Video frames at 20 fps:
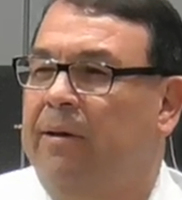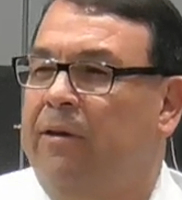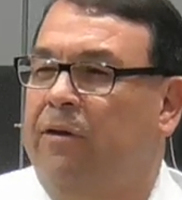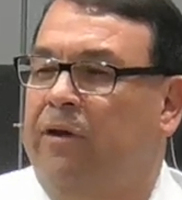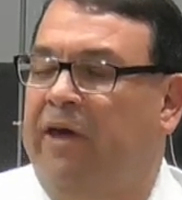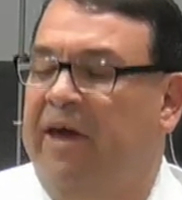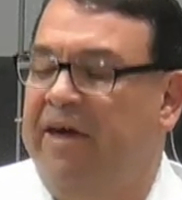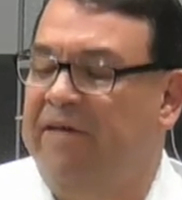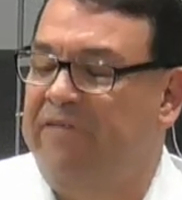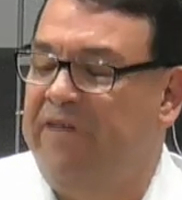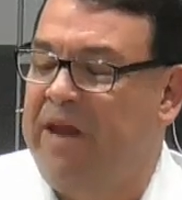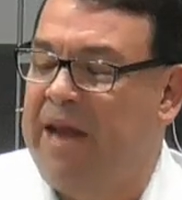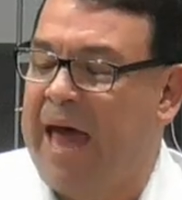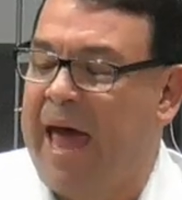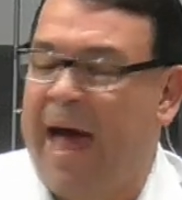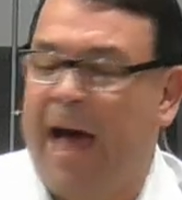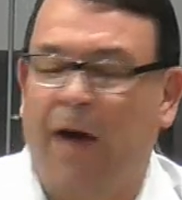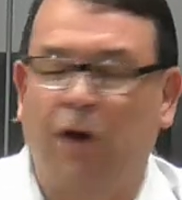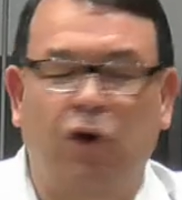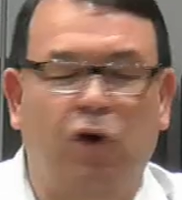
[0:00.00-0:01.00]
Giving
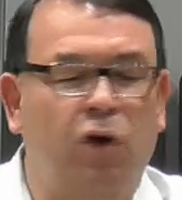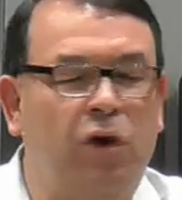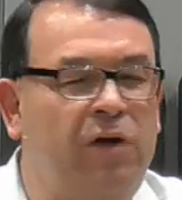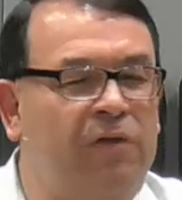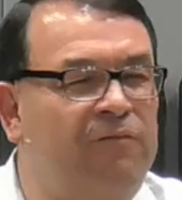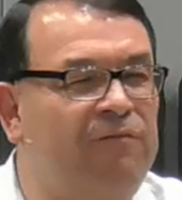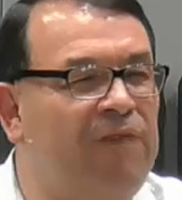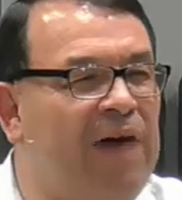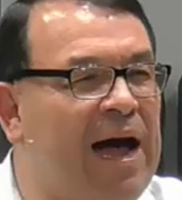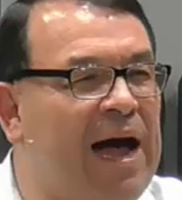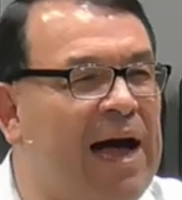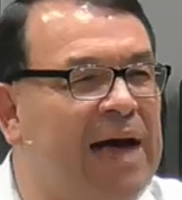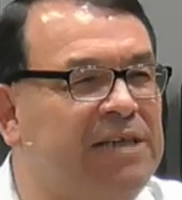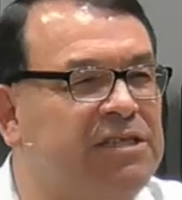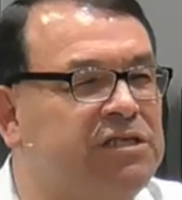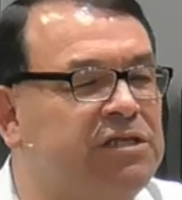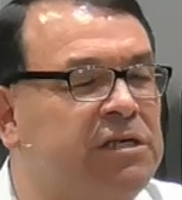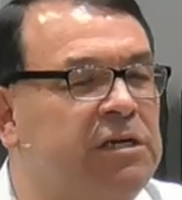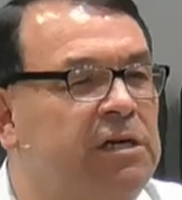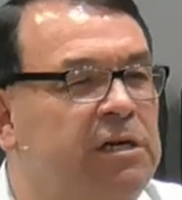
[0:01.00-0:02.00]
out good
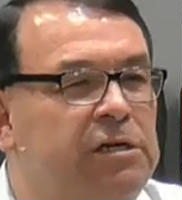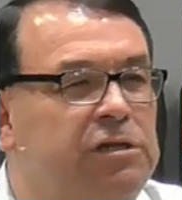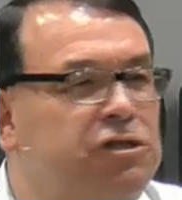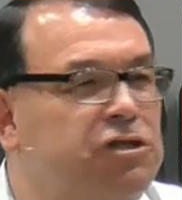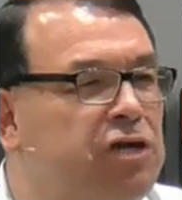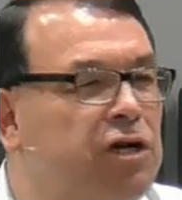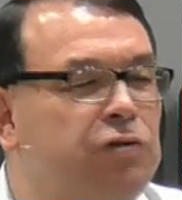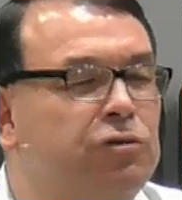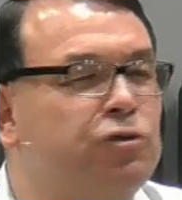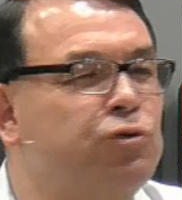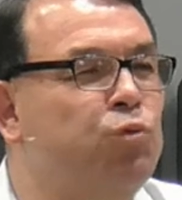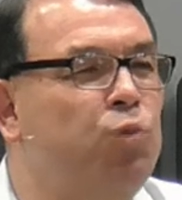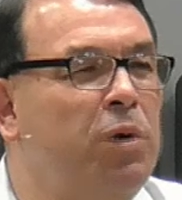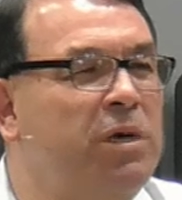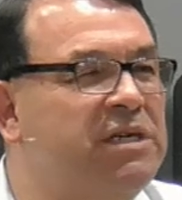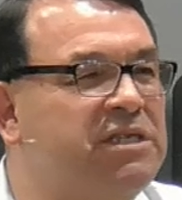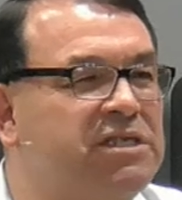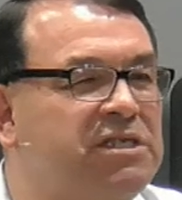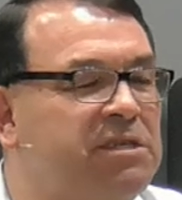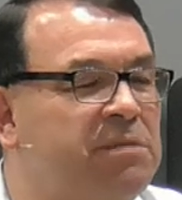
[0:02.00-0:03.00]
advice shows
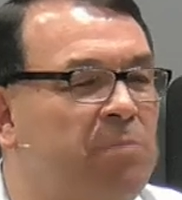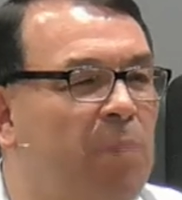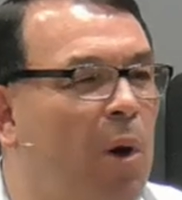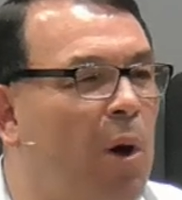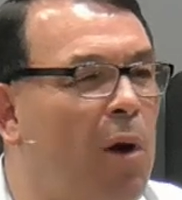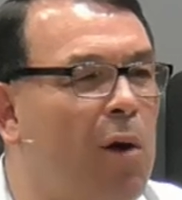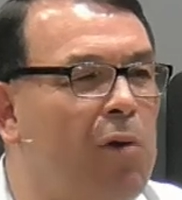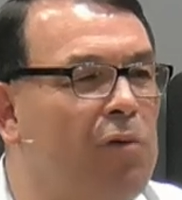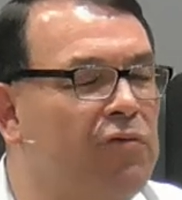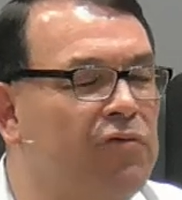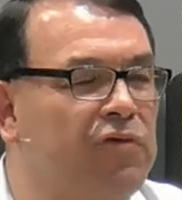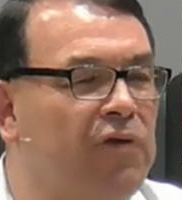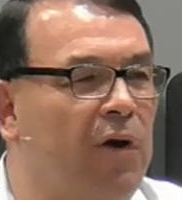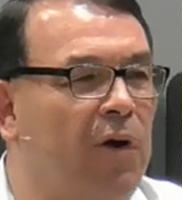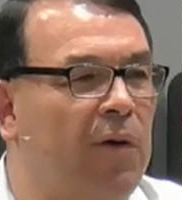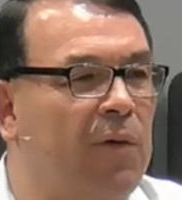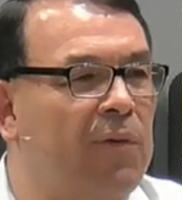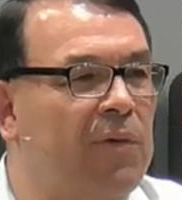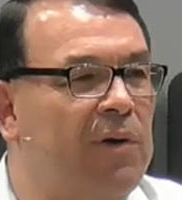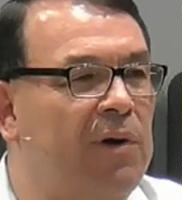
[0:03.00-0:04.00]
wisdom
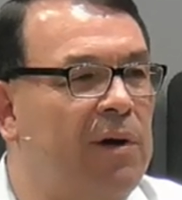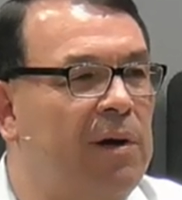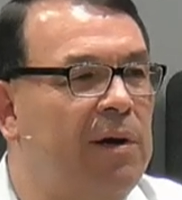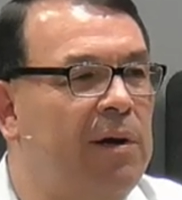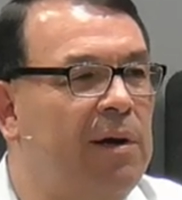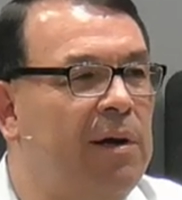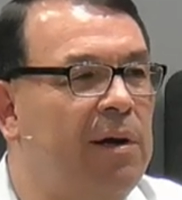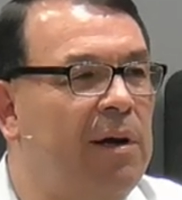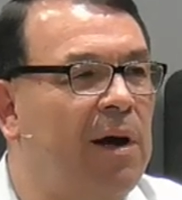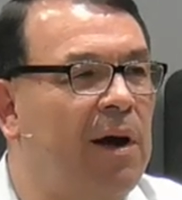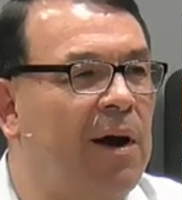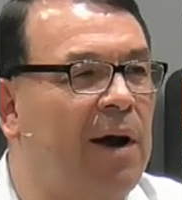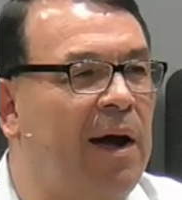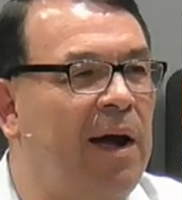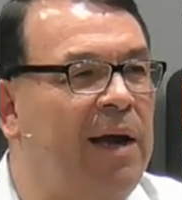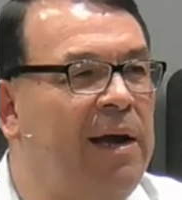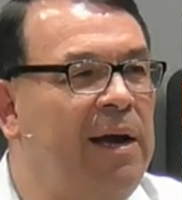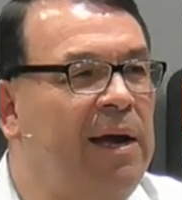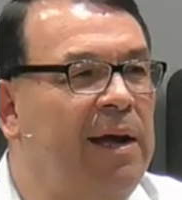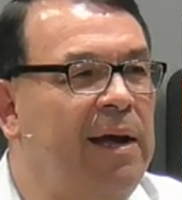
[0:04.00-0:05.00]
also, all
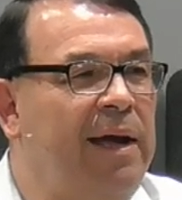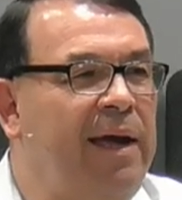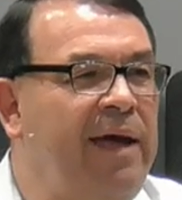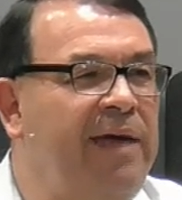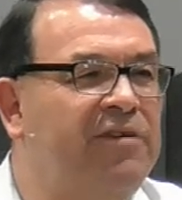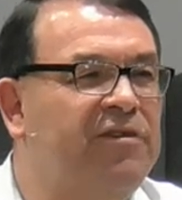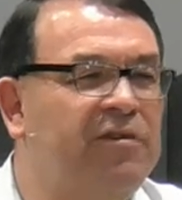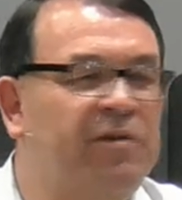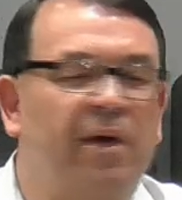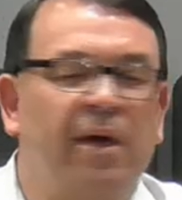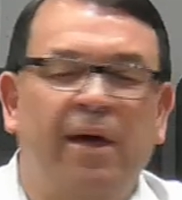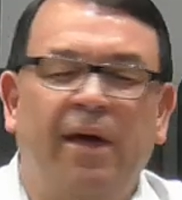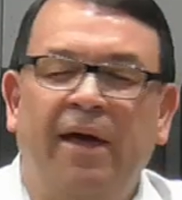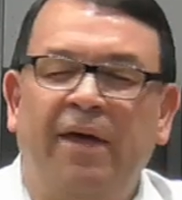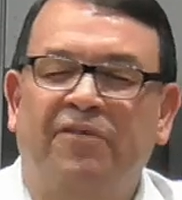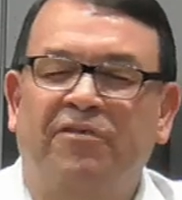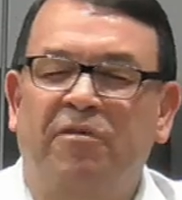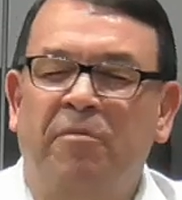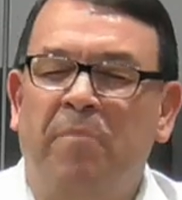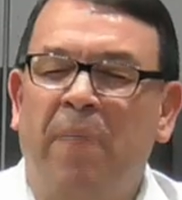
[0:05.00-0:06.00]
right? It's,
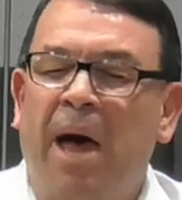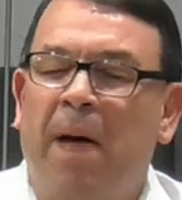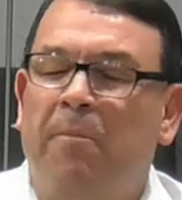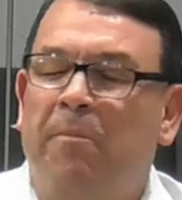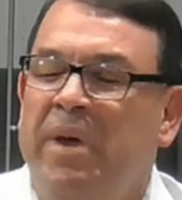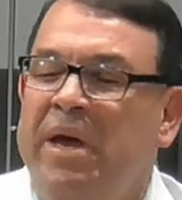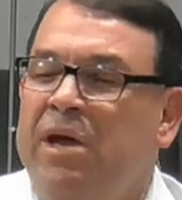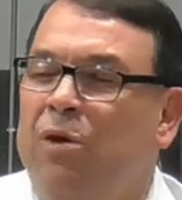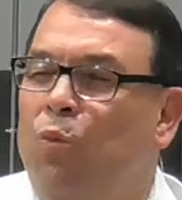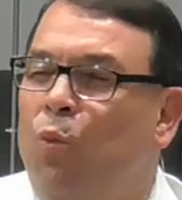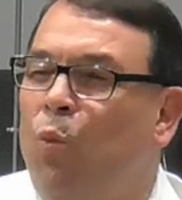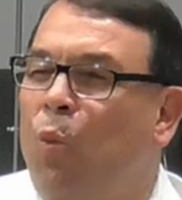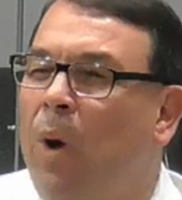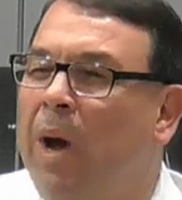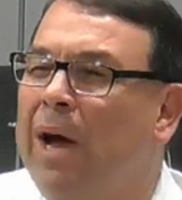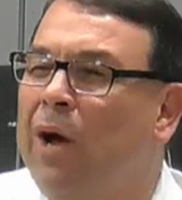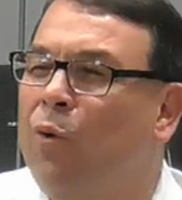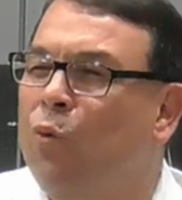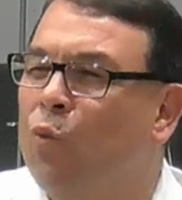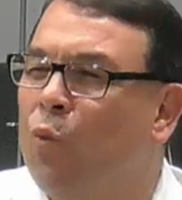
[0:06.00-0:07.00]
it's about being
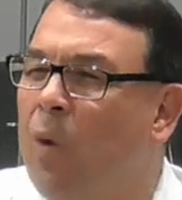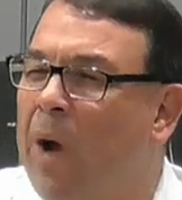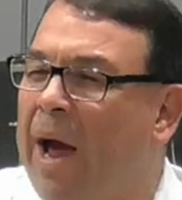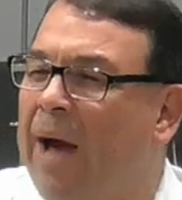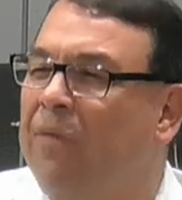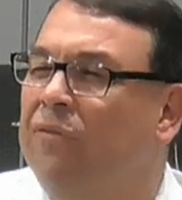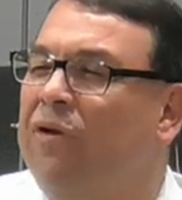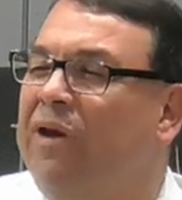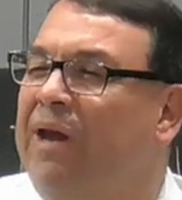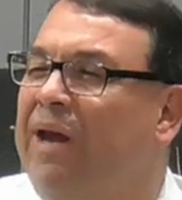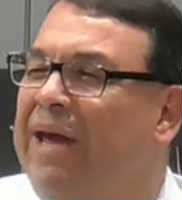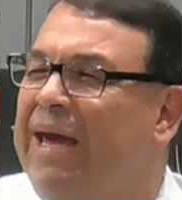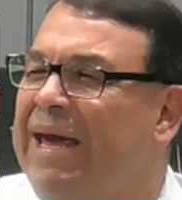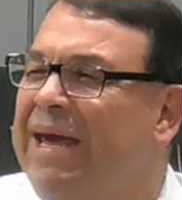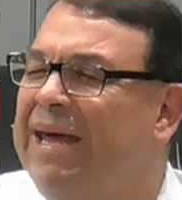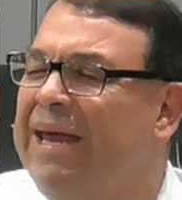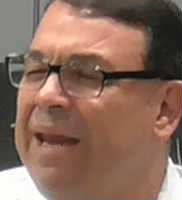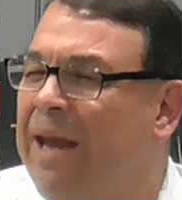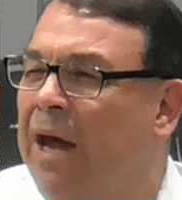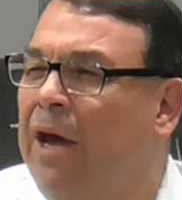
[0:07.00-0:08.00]
well rounded
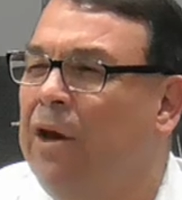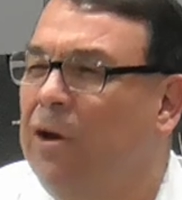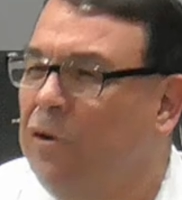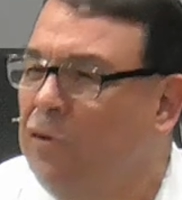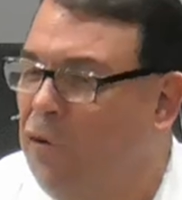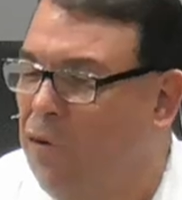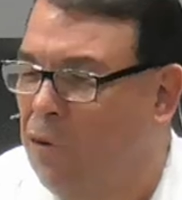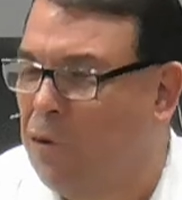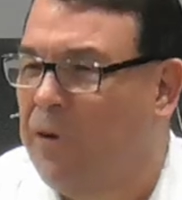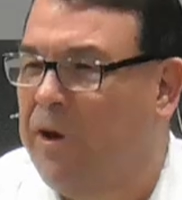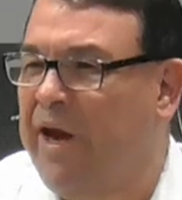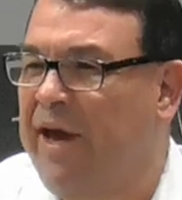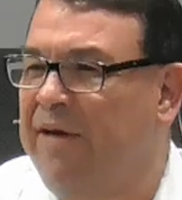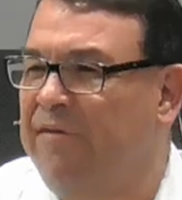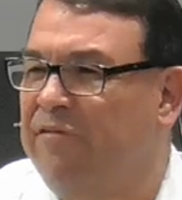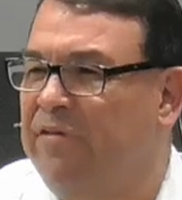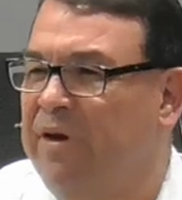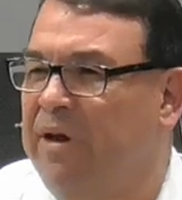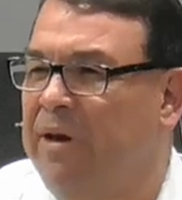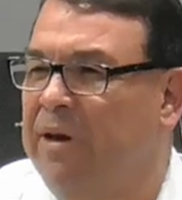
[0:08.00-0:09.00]
in your
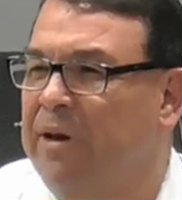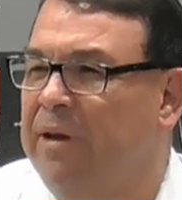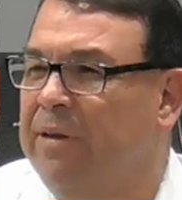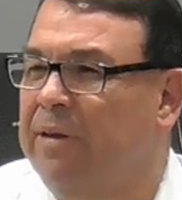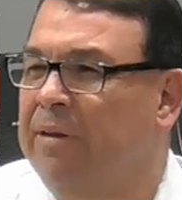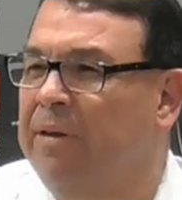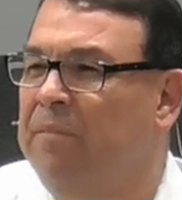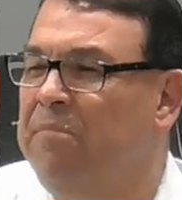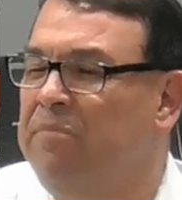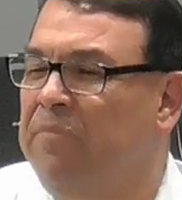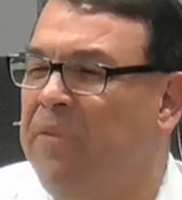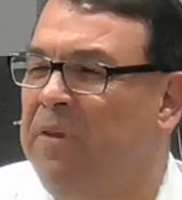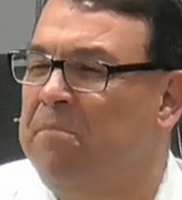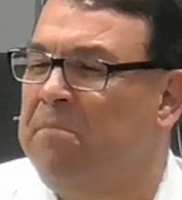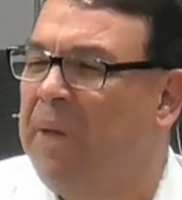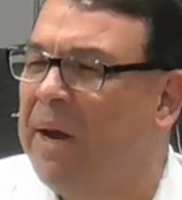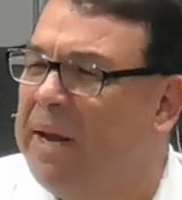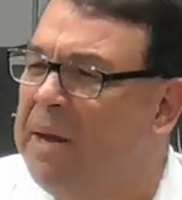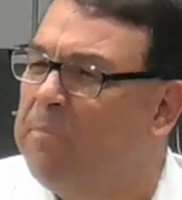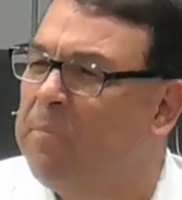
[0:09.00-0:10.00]
giving. The, the
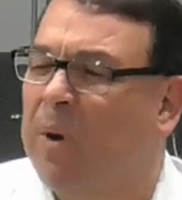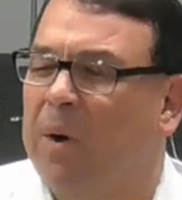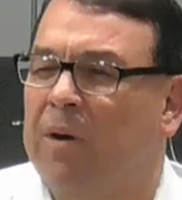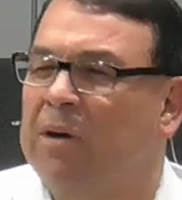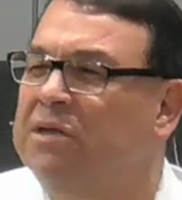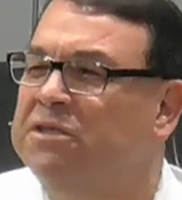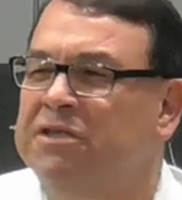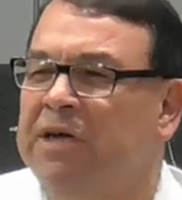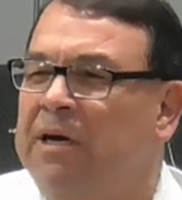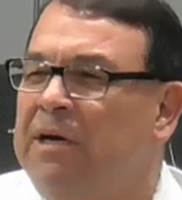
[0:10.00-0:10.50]
money part is